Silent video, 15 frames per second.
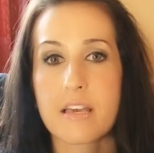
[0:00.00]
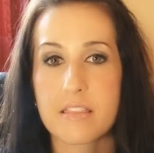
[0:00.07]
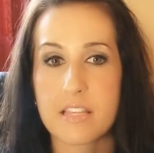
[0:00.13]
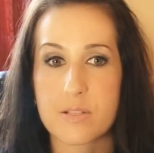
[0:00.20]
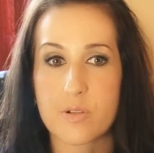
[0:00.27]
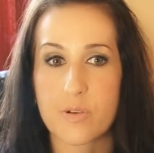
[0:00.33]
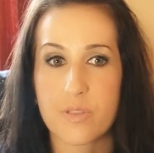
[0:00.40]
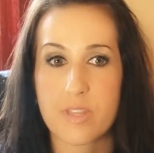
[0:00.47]

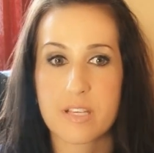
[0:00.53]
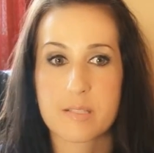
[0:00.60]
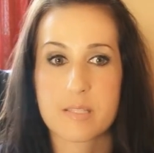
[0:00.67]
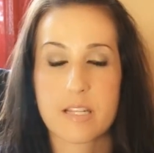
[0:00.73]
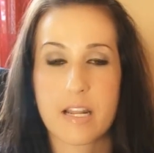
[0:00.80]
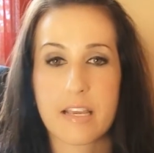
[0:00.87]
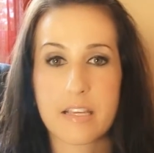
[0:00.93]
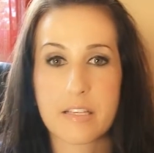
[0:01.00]
these are things
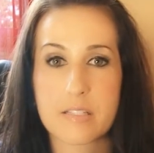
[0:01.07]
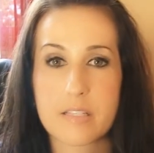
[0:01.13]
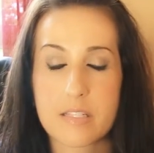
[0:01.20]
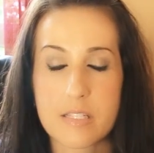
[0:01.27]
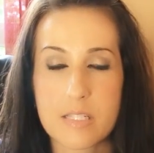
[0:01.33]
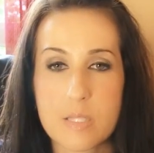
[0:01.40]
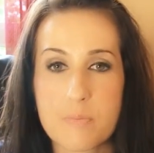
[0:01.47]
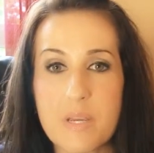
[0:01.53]
that I can
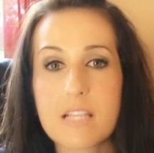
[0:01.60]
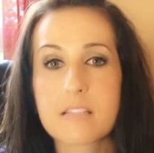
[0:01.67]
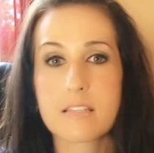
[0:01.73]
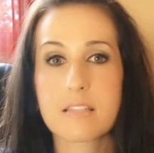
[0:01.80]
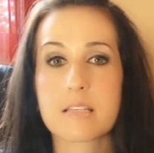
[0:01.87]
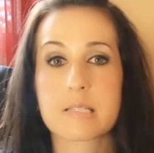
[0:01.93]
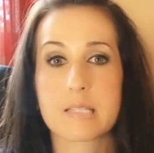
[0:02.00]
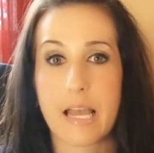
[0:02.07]
speak
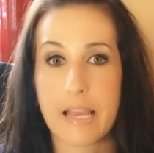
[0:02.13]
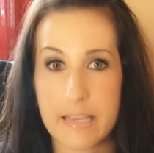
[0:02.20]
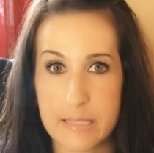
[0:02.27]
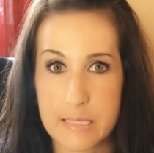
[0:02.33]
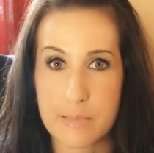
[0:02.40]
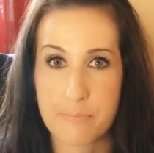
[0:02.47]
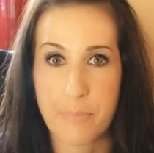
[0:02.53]
to the science